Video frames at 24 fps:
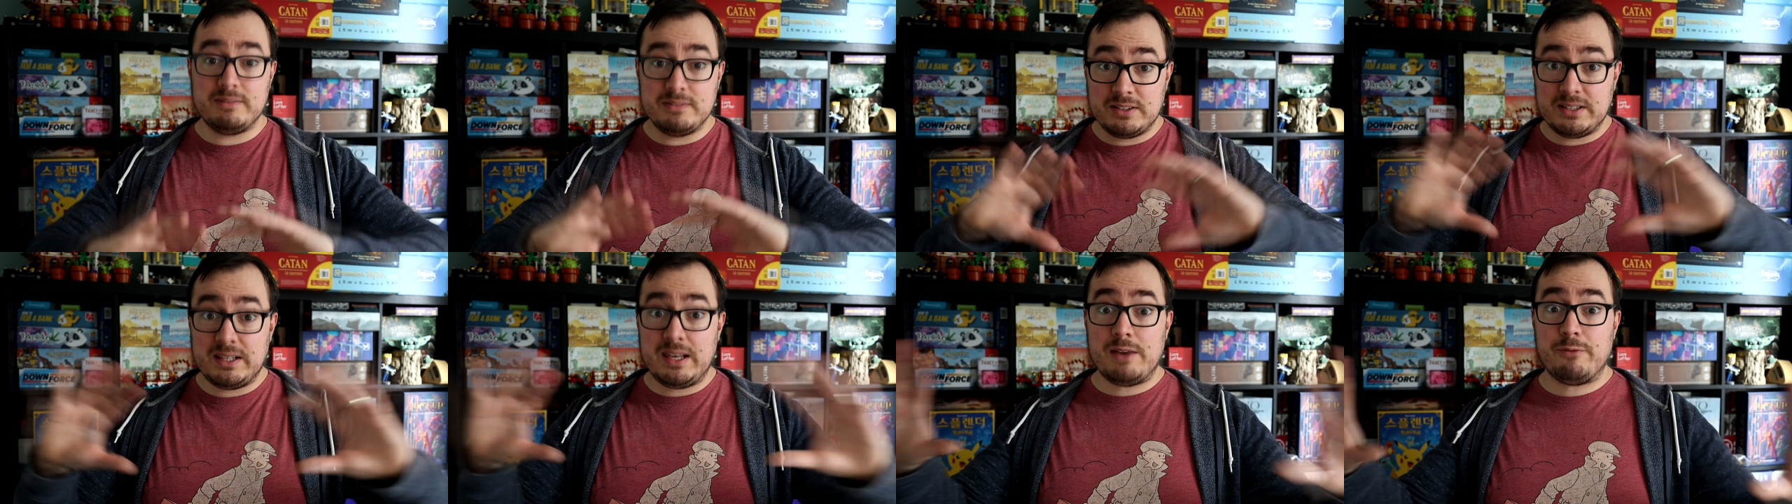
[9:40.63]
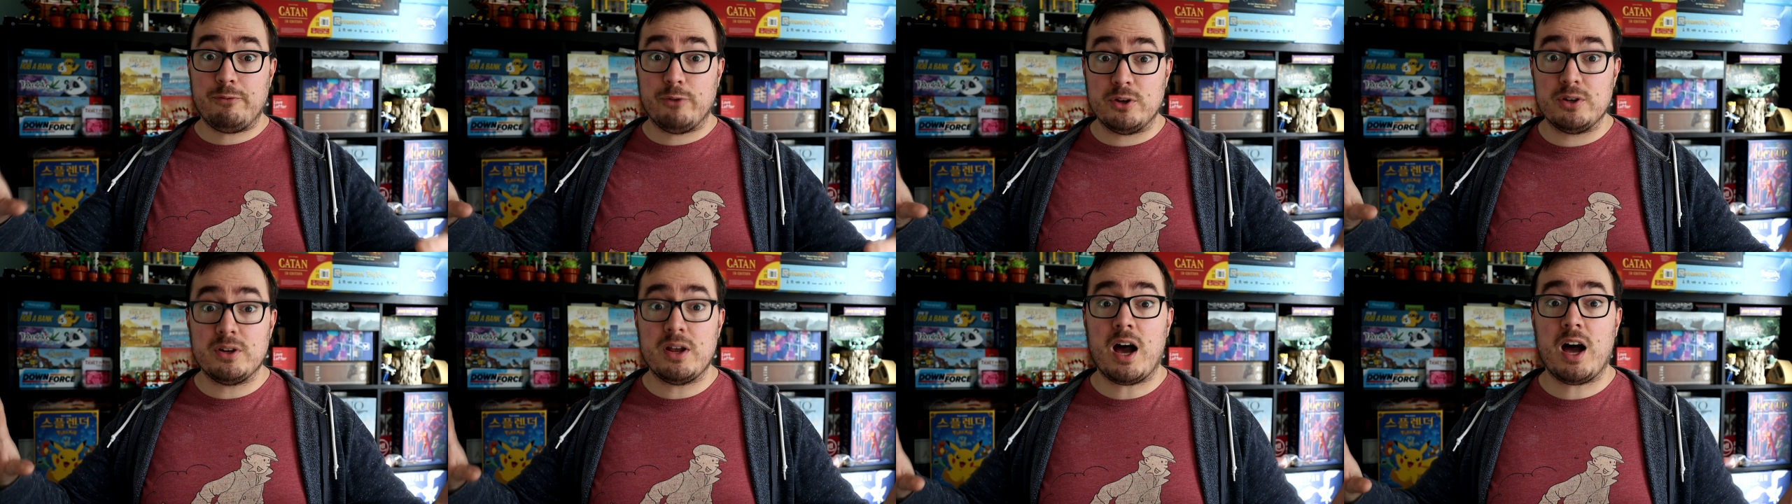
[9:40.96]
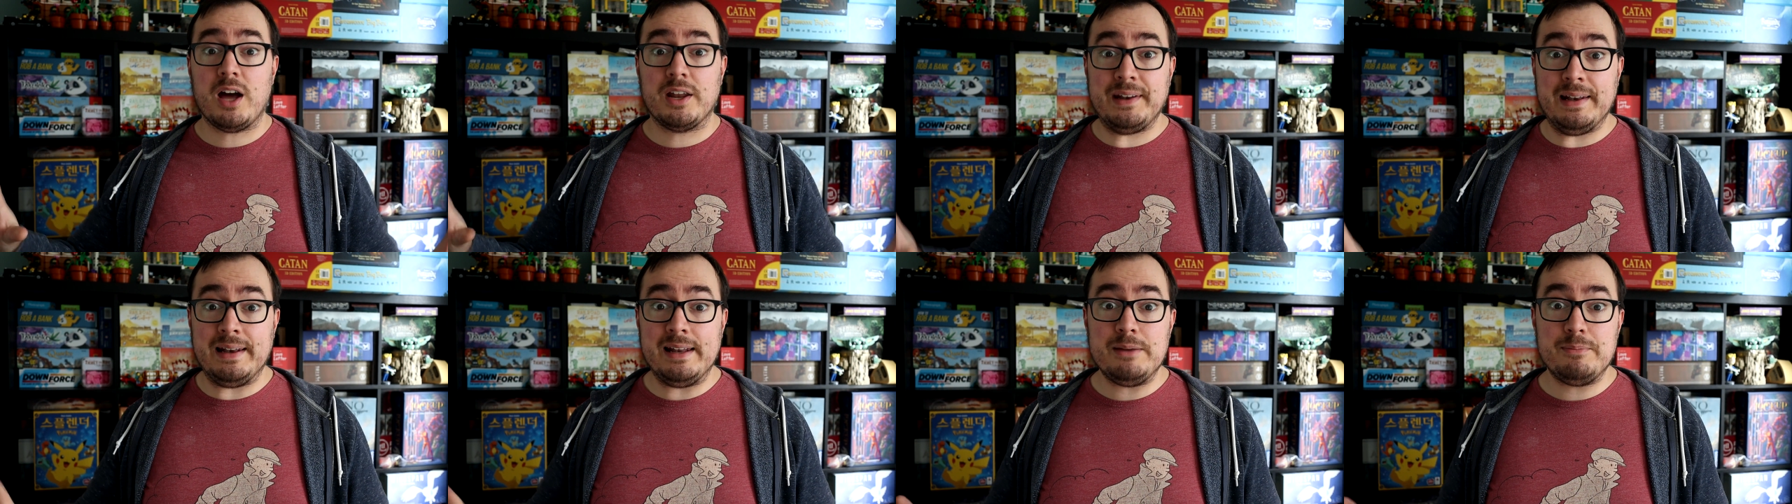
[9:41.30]
given
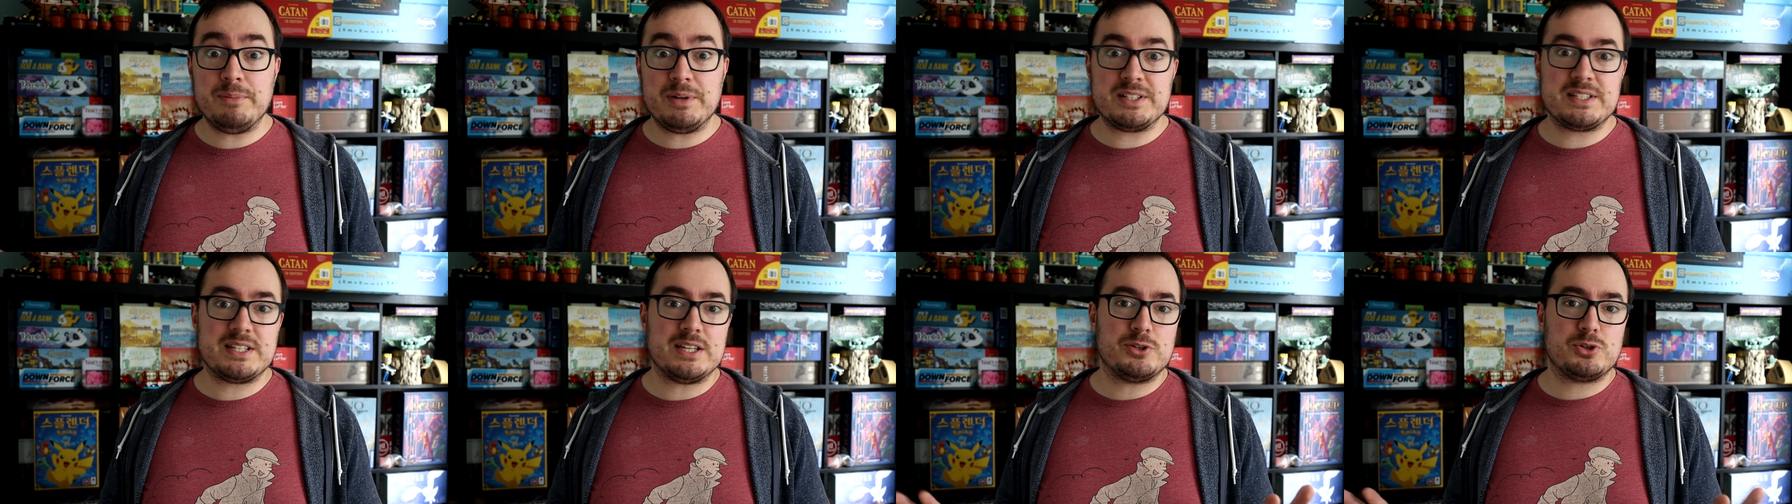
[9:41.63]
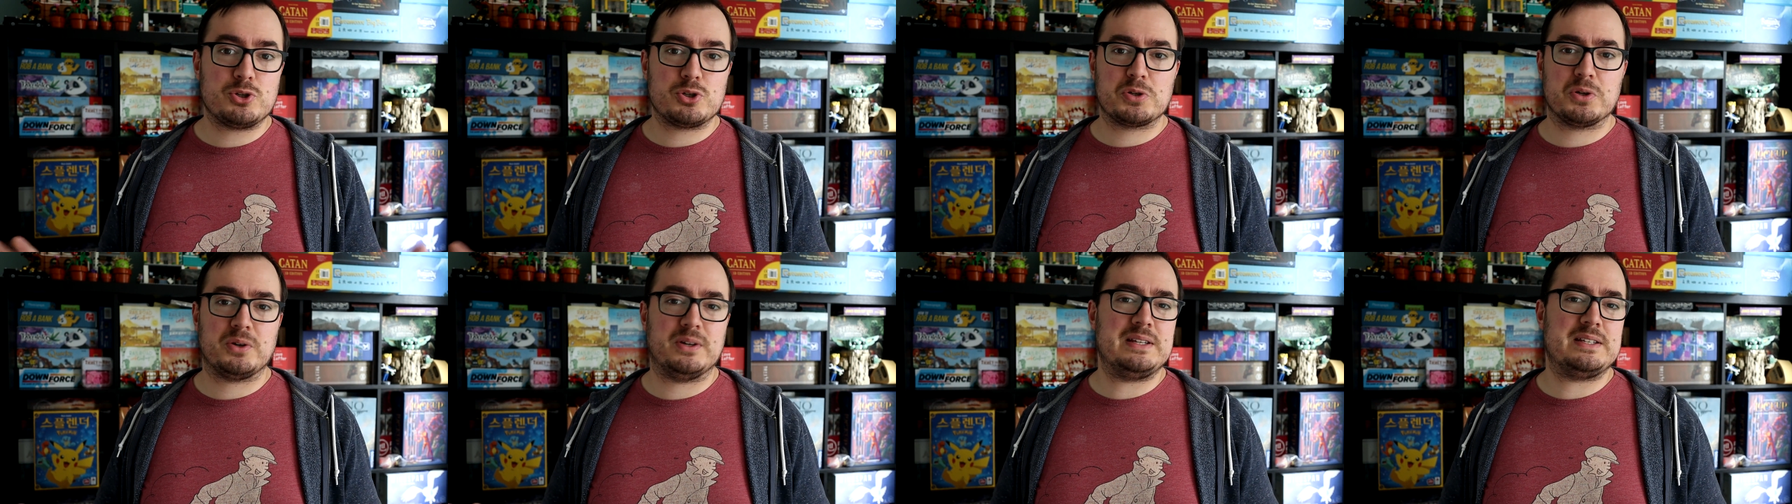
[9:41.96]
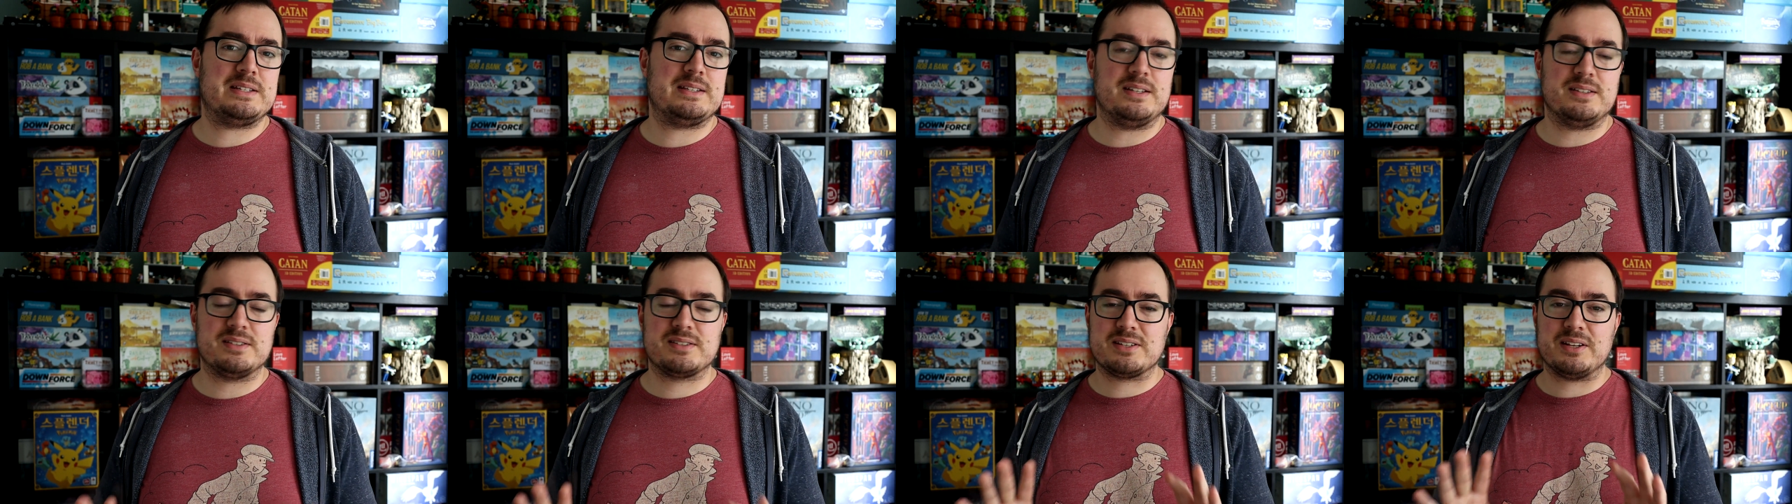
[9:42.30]
unlimited
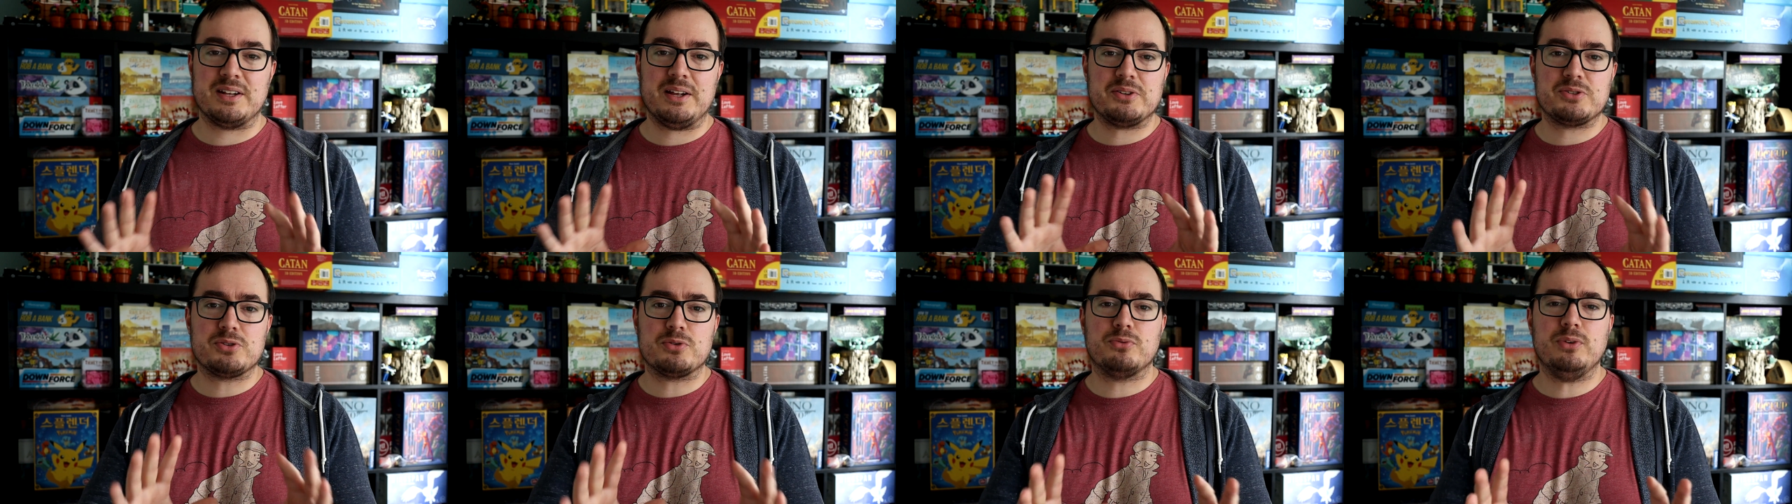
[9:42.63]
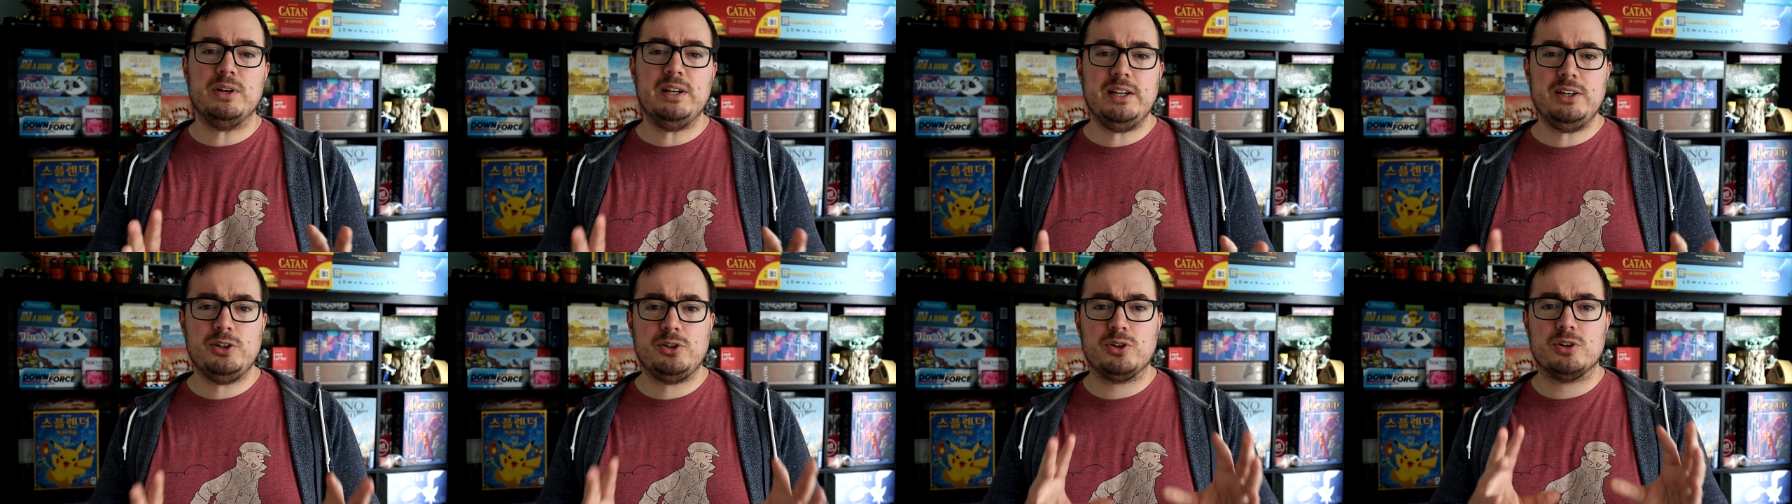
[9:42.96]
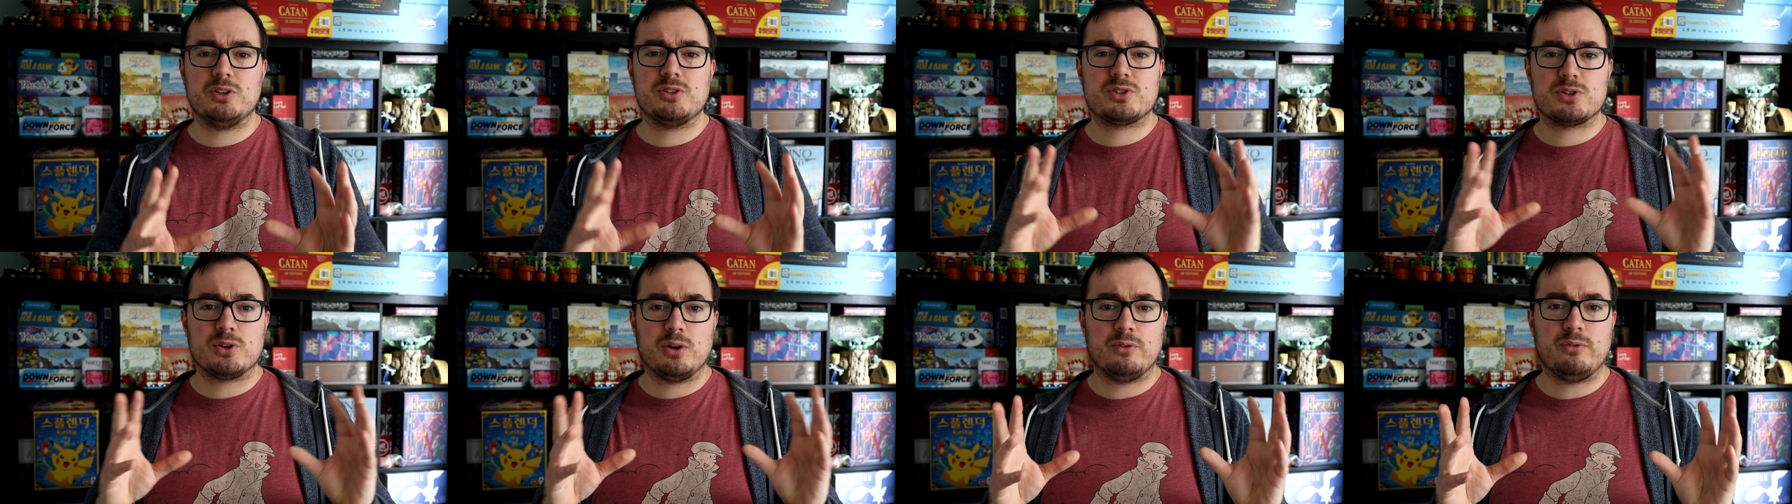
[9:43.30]
choices, so that's a really
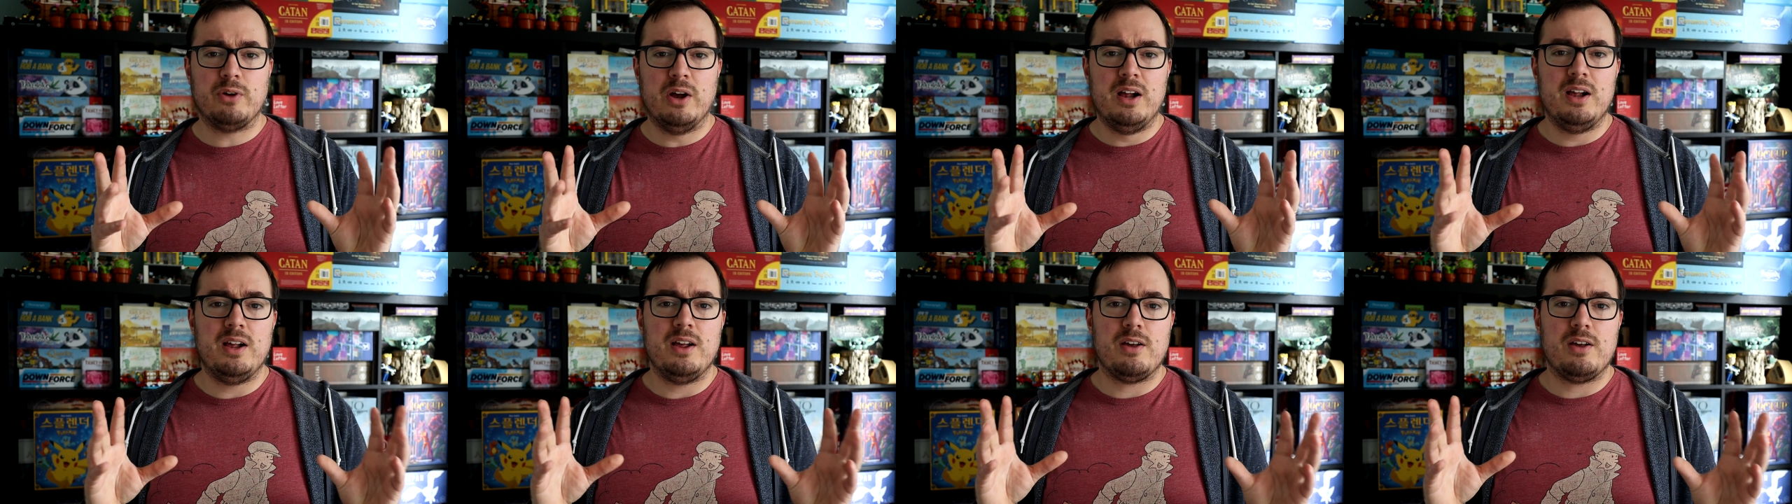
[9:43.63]
good sort of